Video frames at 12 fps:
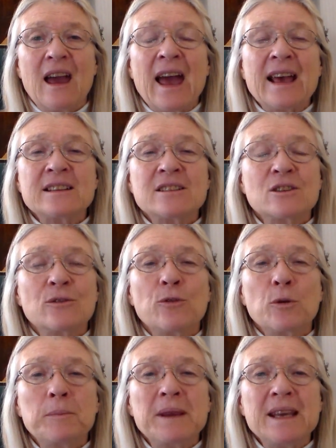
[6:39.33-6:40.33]
Ask
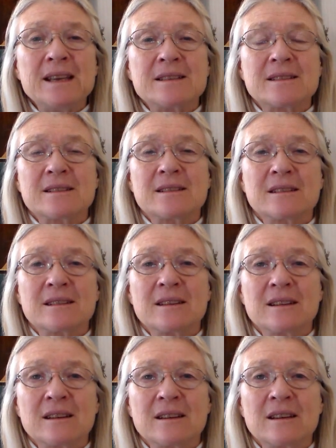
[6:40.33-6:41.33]
for peace,
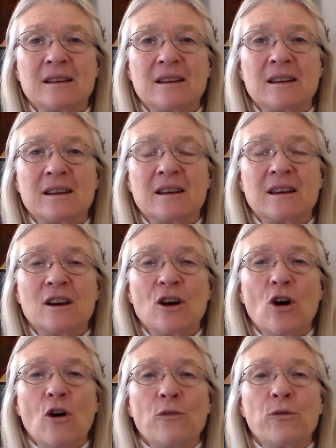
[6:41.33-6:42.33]

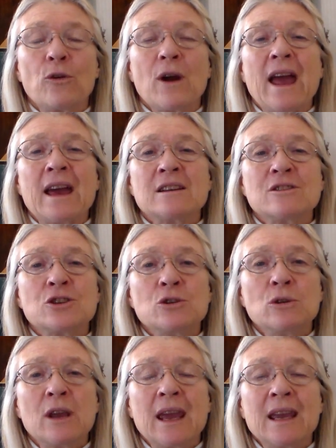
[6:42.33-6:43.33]
for as
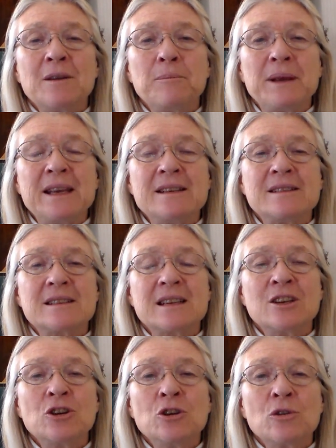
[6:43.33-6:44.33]
you gain peace
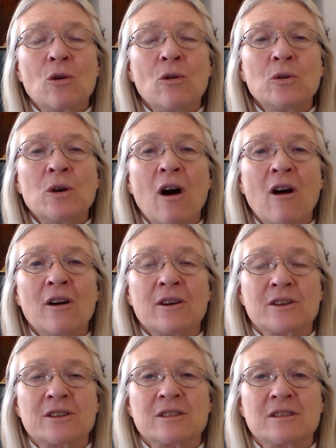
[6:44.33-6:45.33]
in your own
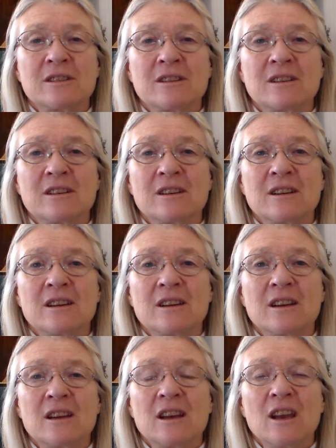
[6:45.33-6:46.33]
heart,
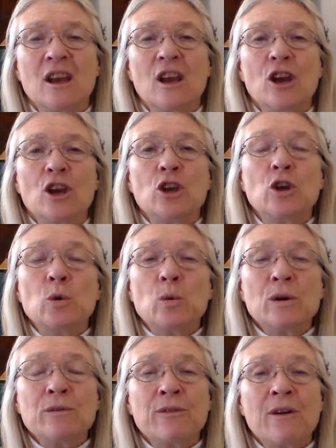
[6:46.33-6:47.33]
you
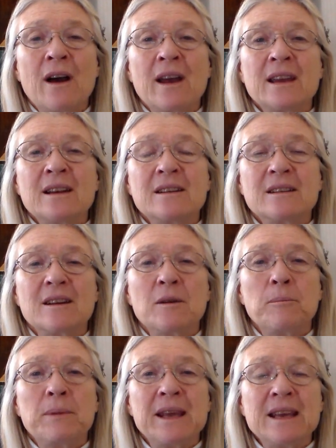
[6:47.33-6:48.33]
will find
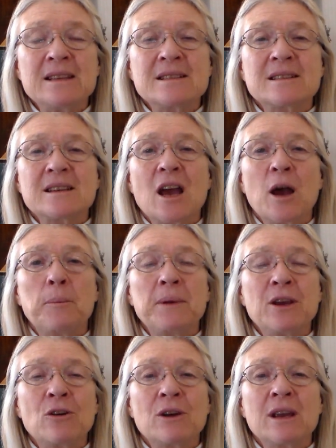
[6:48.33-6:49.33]
peace
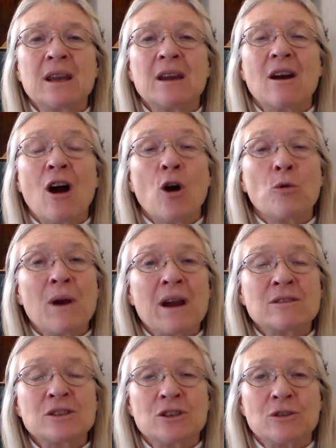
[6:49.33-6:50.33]
appearing
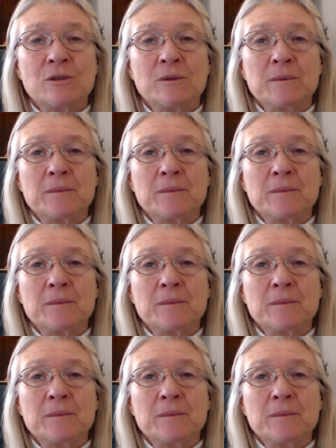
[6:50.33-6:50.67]
around you.